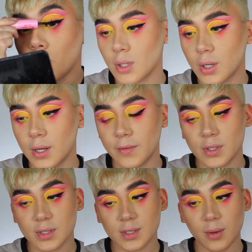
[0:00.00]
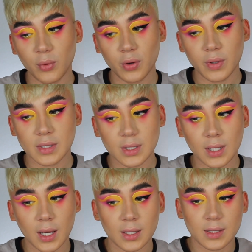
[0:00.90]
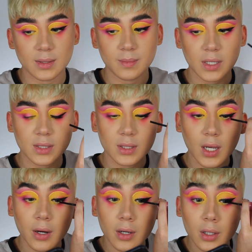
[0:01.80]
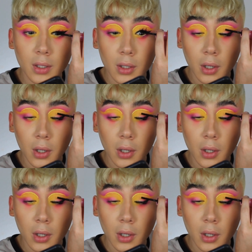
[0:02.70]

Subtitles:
Okay, for some weird reason, like this mascara,